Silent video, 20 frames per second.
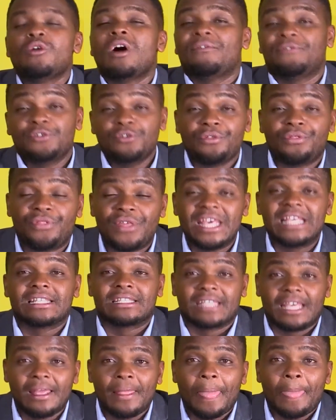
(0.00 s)
a few
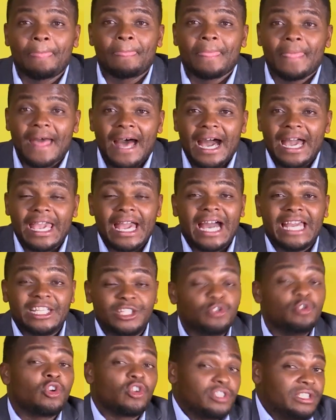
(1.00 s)
things. I
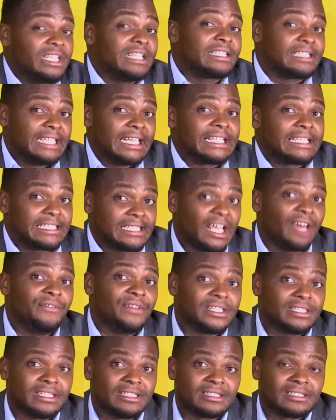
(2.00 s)
do logistic
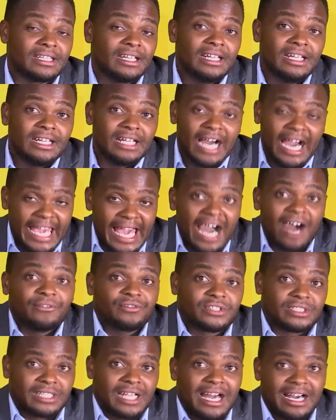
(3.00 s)
services. I
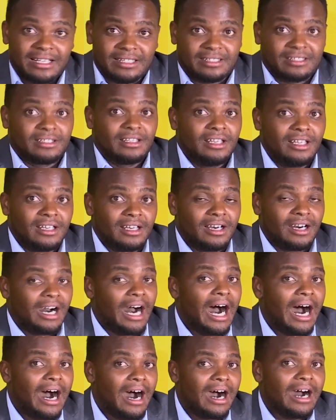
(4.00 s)
have trucks.
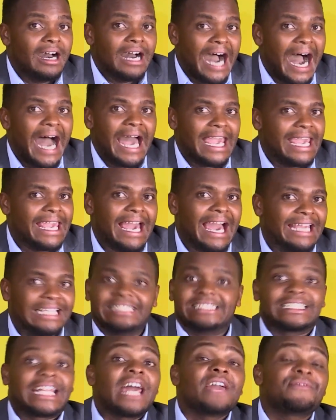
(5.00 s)
I
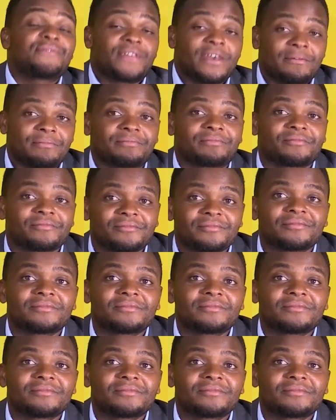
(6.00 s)
drive them.